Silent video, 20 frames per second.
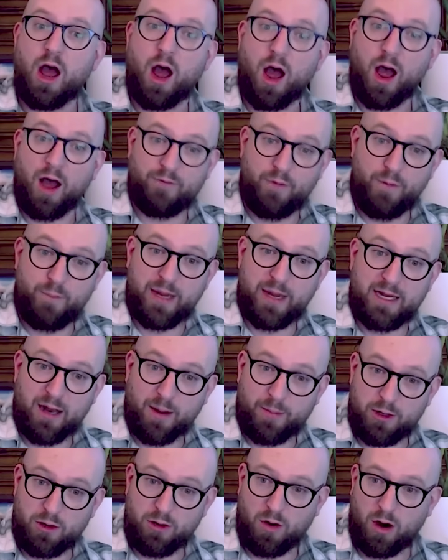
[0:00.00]
of a
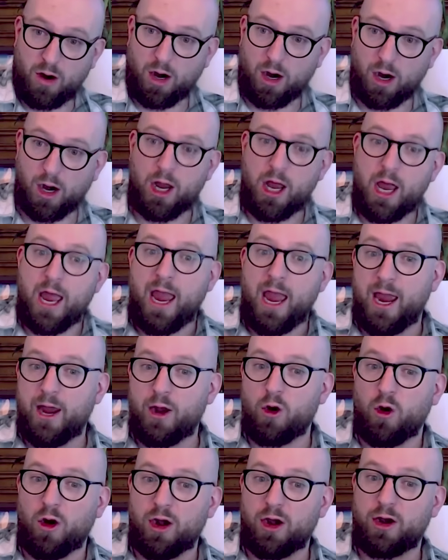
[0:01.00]
BWR, in
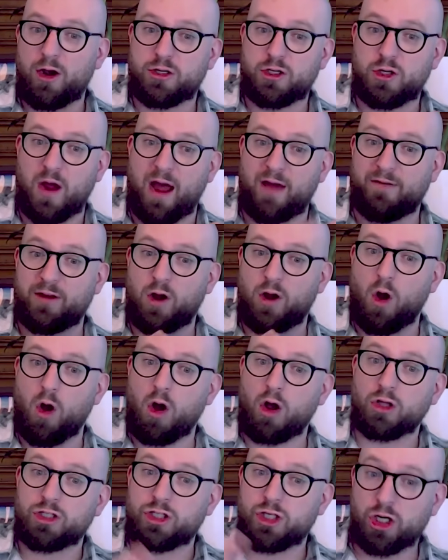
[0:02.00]
order to have an
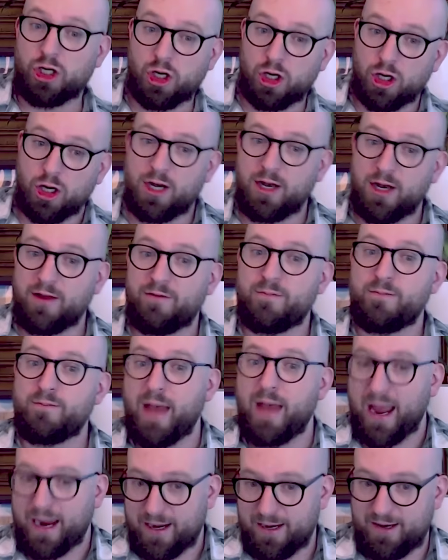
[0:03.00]
alternative
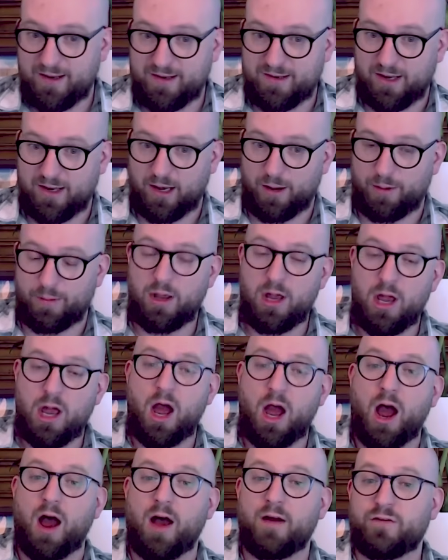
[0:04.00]
mechanism
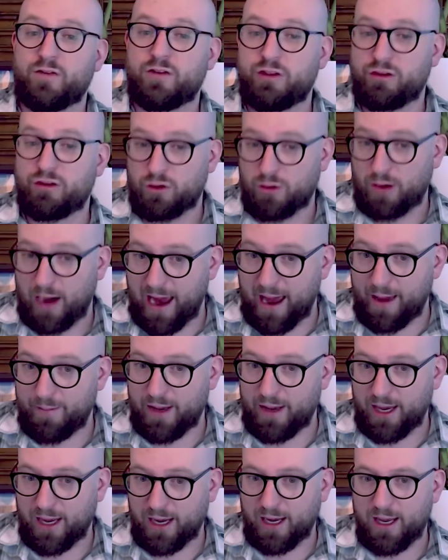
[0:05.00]
of
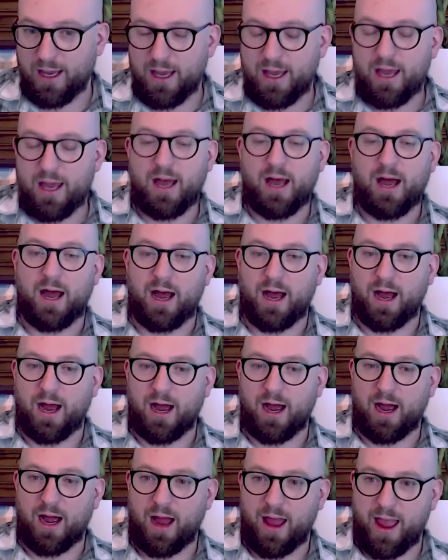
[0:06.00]
scramming
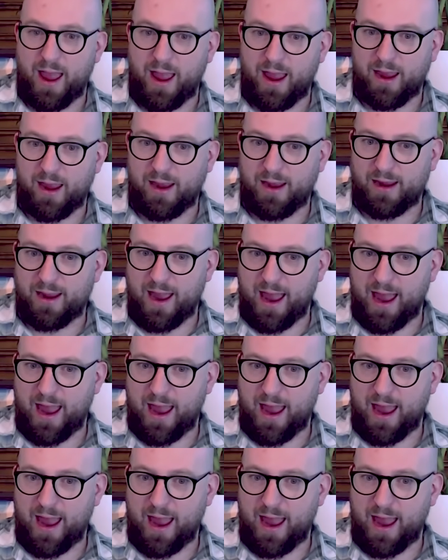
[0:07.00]
a